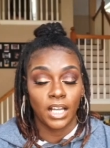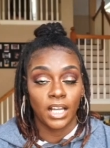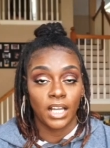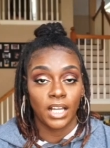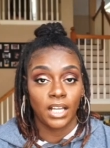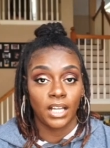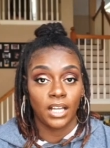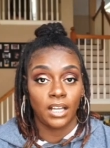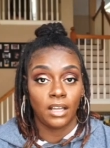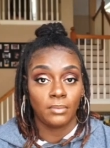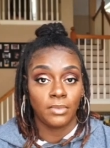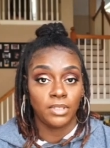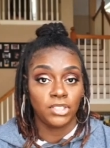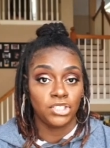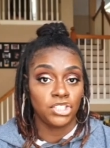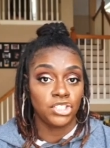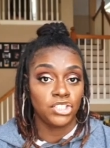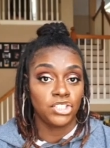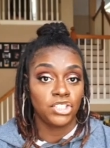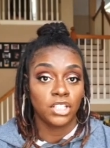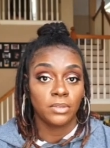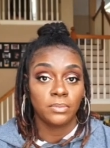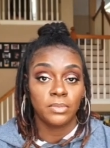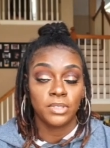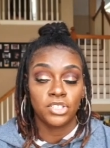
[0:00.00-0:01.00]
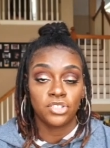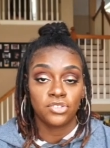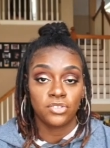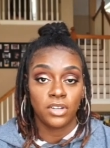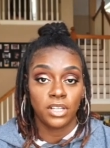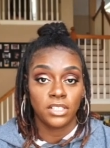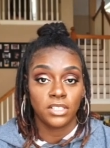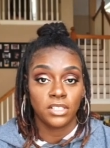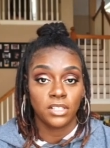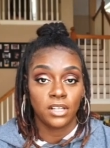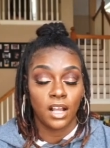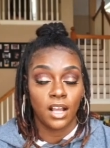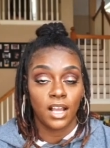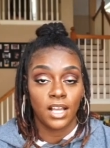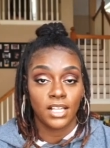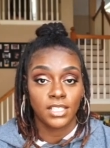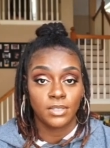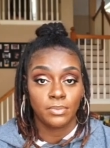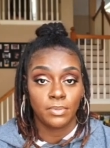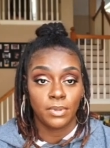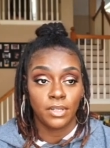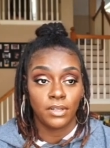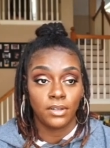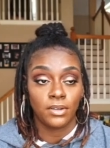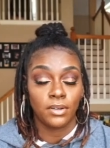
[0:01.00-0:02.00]
um, and she took me straight to the
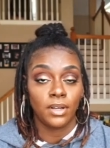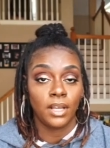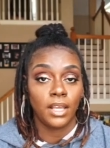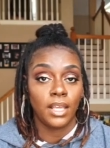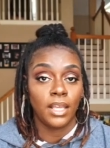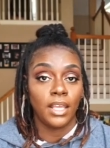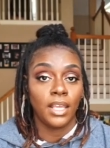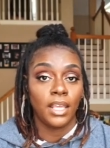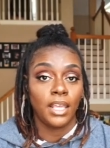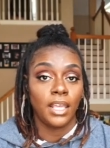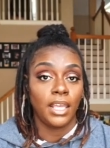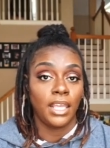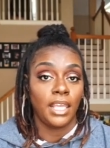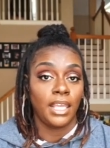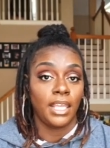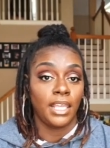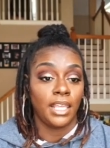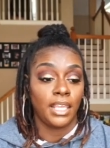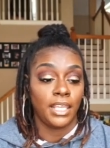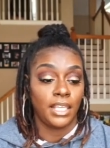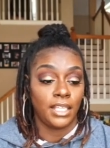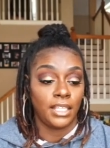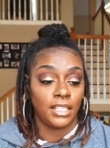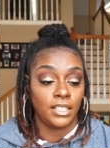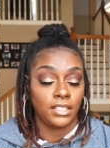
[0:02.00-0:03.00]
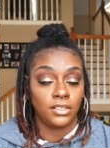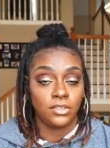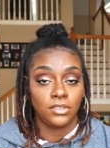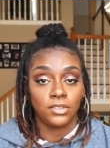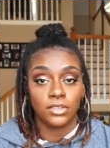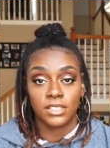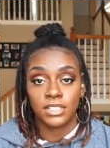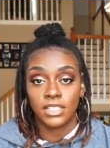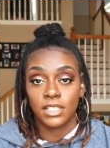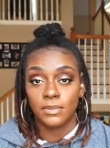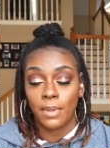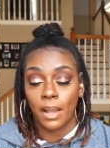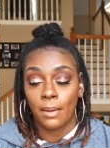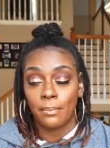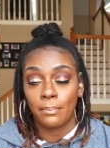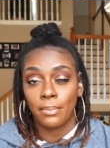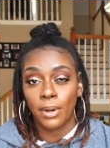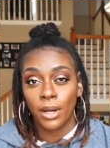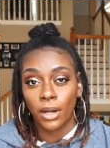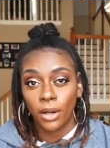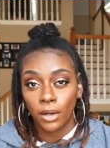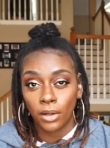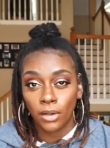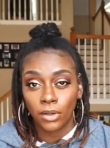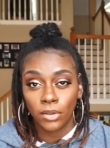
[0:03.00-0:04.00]
hospital and you can see my
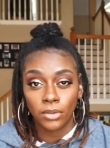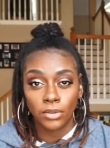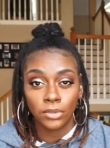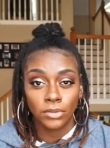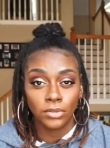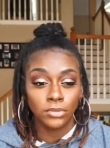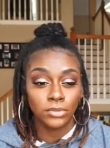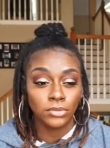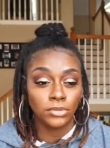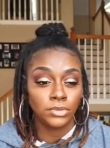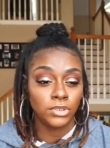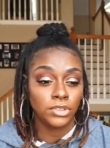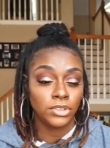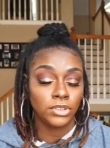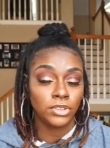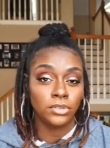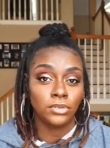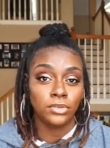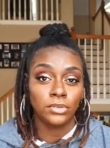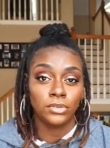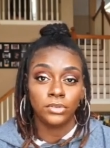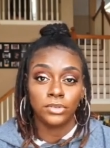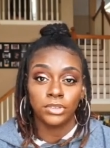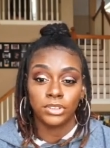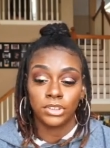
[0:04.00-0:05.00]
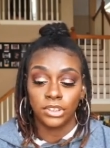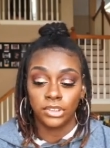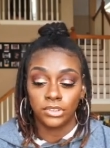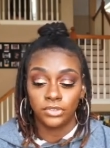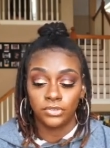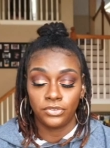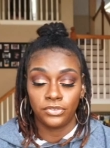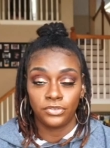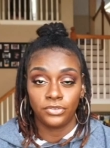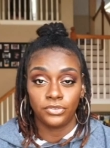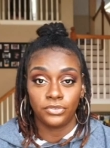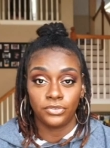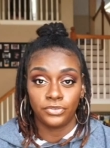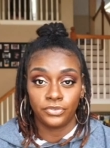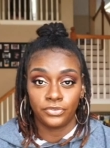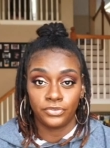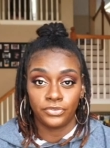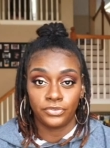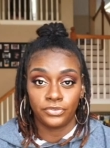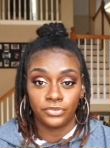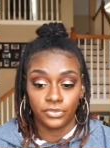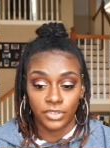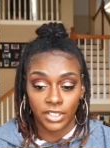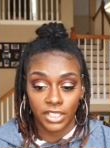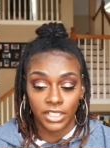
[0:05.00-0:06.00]
bones. You, she
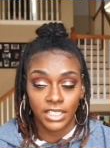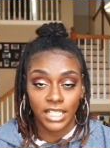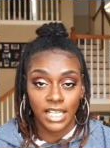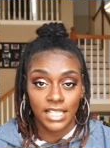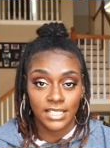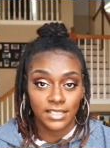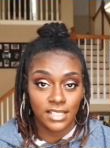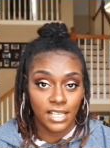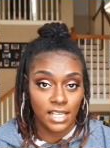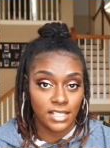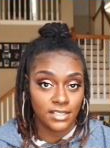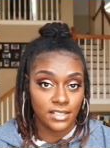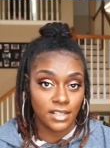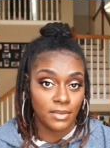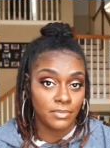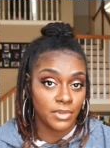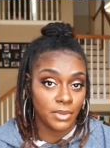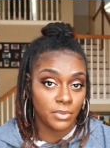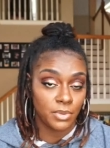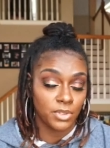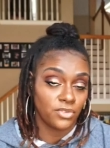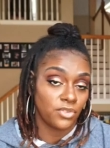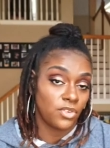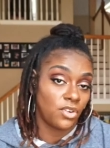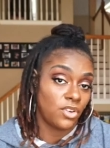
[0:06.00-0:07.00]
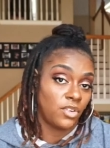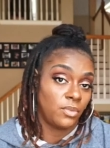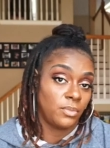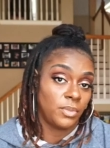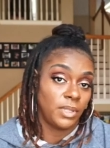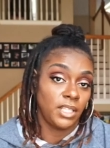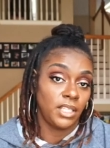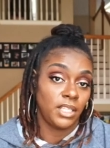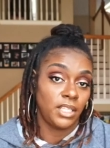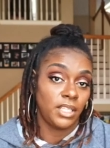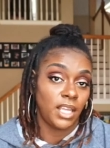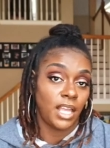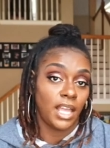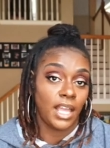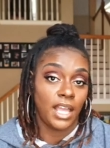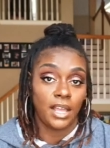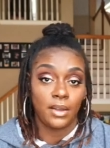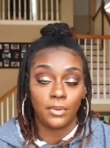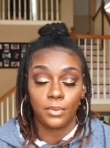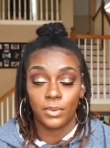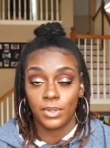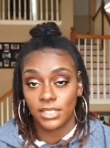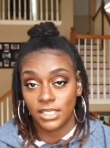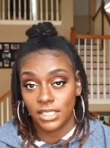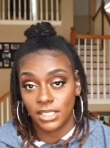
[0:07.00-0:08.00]
realized that something was wrong with me. I
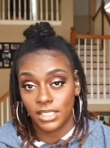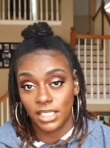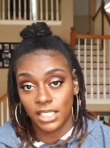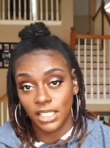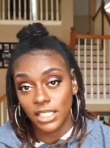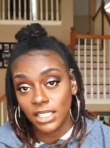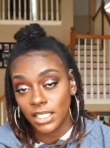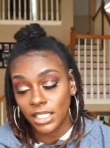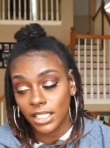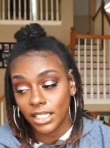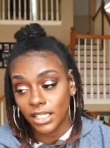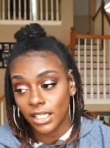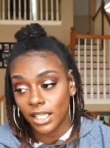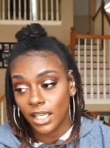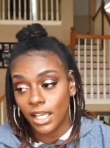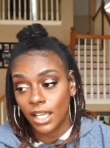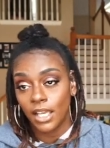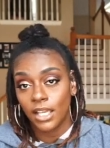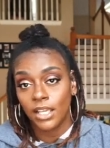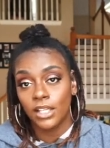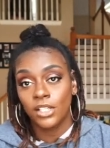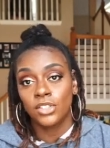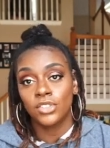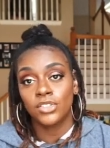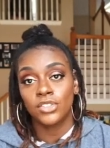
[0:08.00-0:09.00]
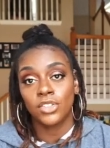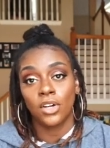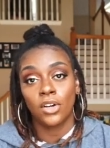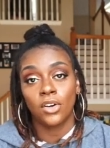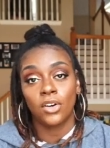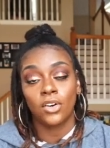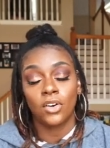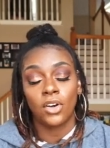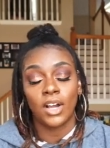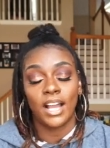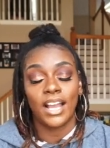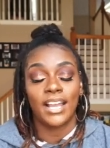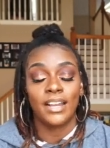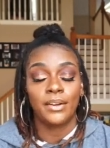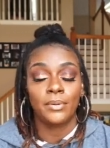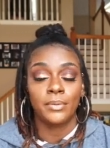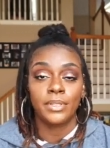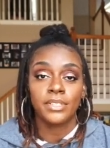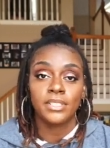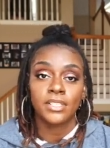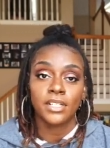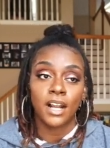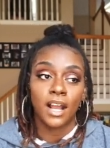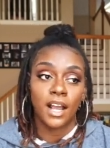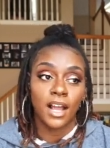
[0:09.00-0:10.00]
wasn't eating. So I
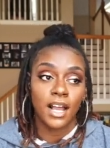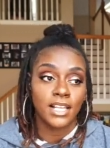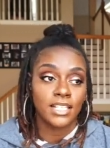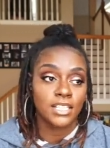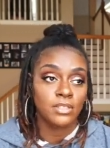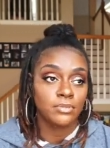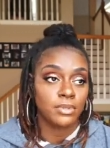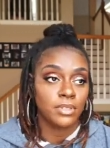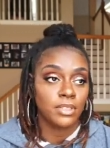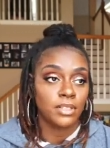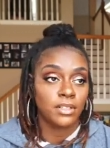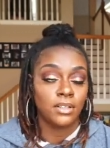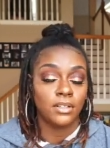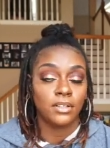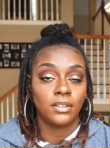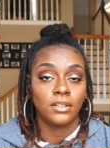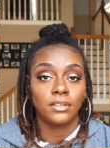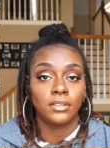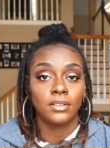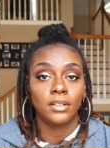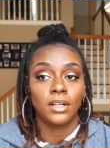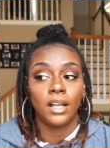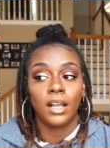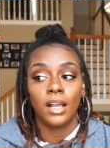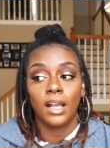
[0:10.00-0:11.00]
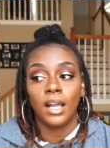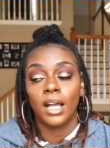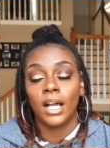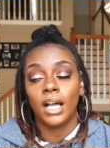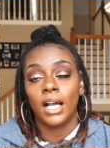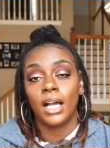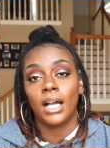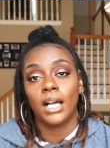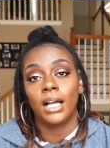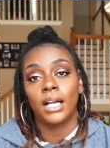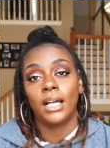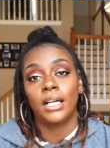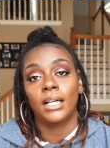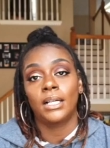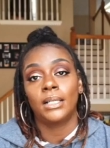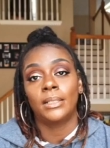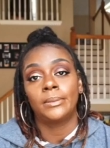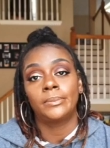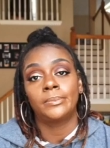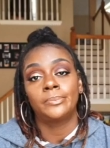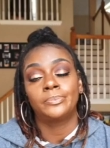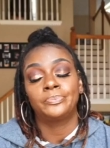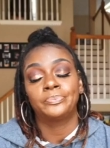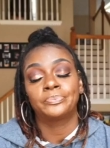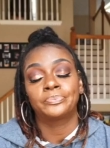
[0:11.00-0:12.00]
went to the hospital
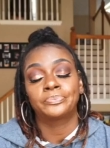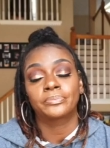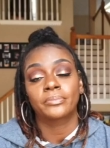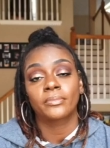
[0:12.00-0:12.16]
um,